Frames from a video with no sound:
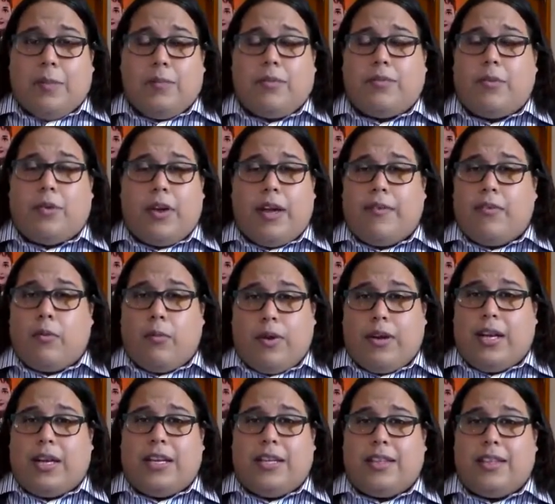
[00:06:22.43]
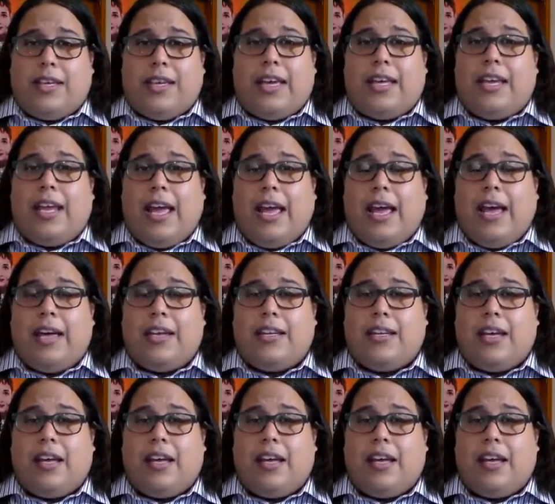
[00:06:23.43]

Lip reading: before he ever won anything and had